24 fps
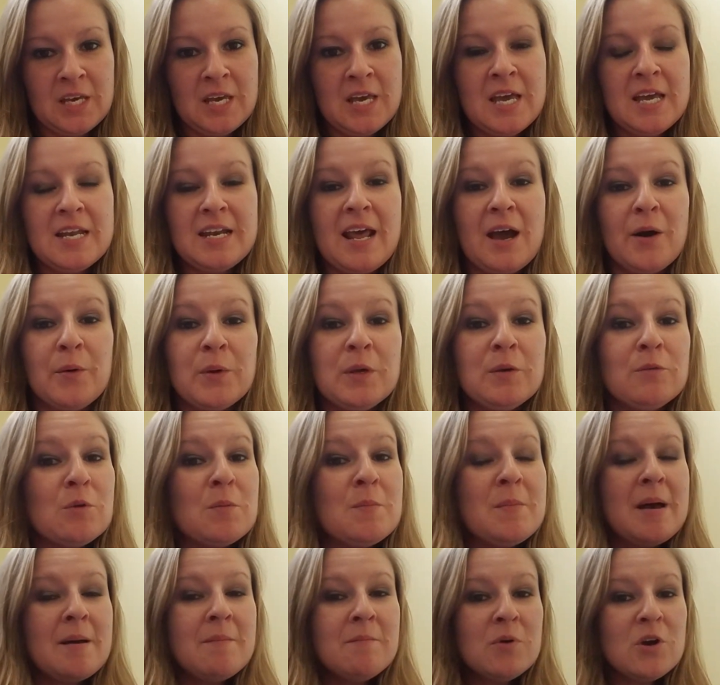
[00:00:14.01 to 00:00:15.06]
Now we
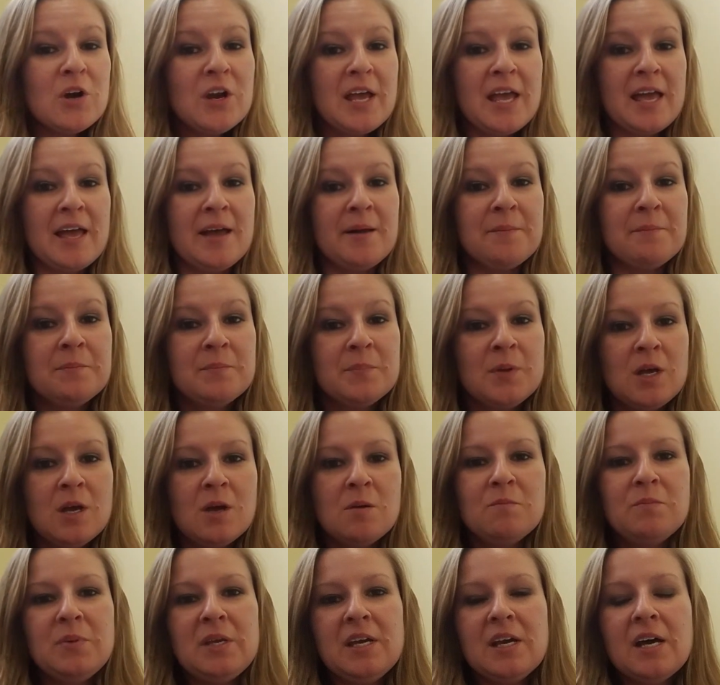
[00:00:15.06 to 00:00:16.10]
remember him
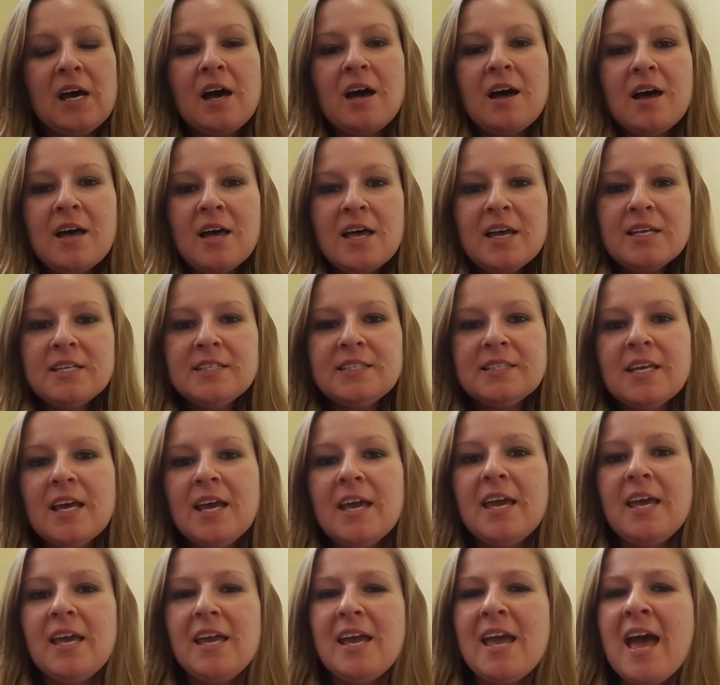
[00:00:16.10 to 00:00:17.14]
because
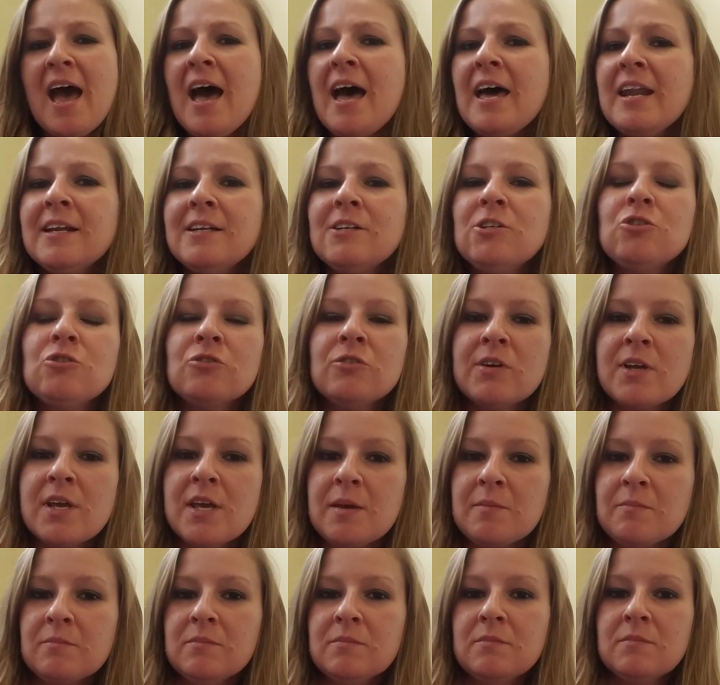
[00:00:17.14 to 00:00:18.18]
he had a
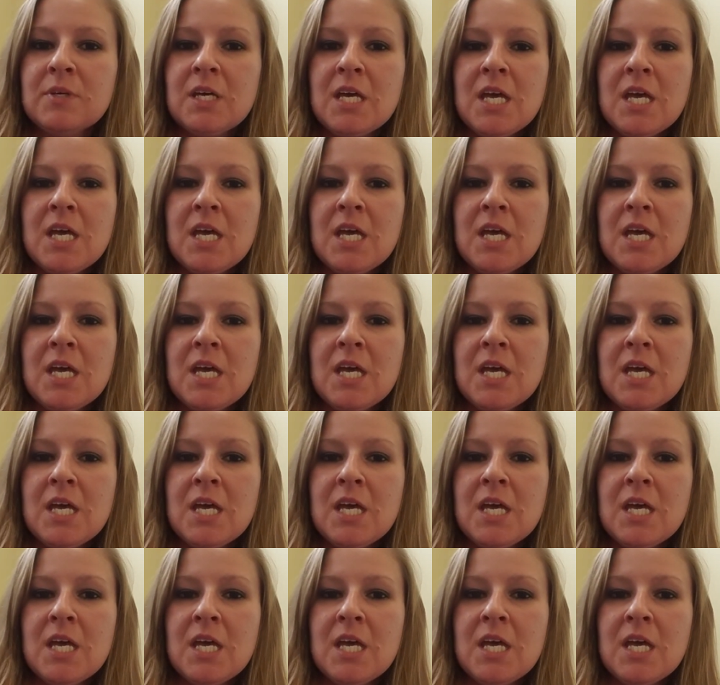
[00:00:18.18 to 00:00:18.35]
dream